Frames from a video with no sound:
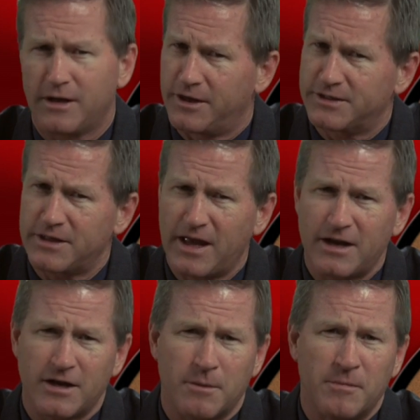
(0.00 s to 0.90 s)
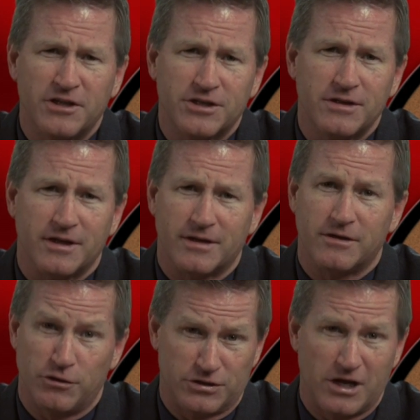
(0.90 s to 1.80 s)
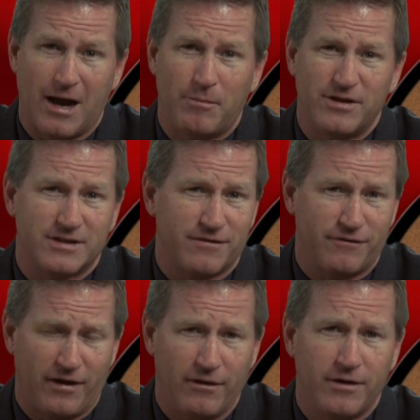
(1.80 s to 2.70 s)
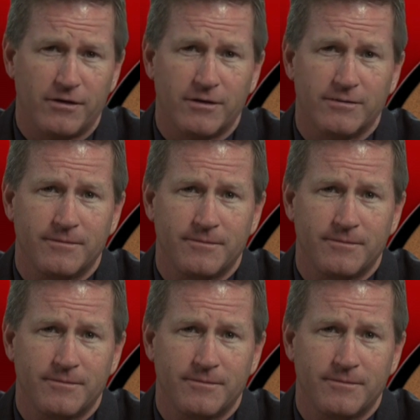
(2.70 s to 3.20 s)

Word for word: Isn't that an admission that USAPA is a failure?